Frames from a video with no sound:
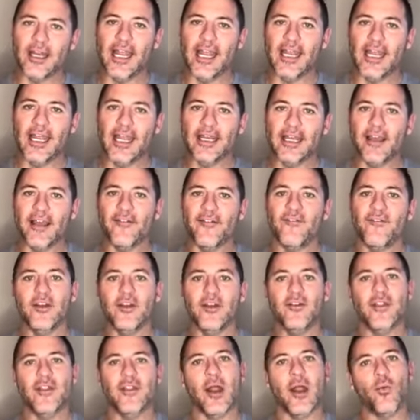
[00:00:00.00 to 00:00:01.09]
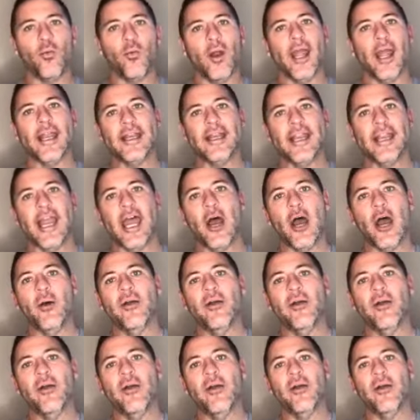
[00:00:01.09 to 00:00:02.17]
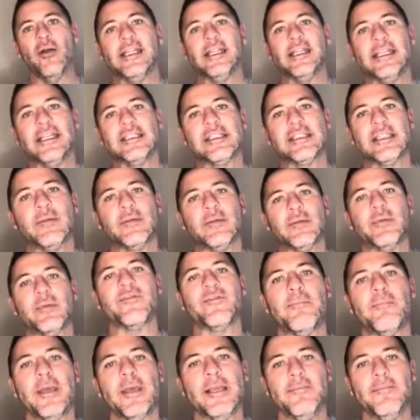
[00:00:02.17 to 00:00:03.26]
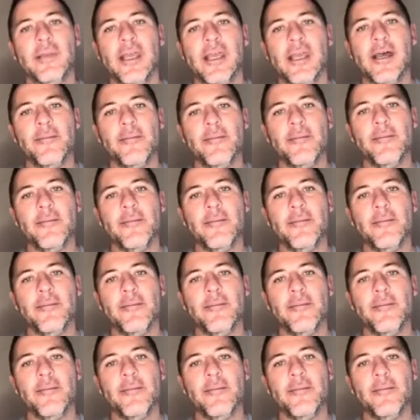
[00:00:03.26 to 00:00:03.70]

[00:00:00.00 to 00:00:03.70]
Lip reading: And I feel that right now, everybody needs a little bit of a pick-me-up,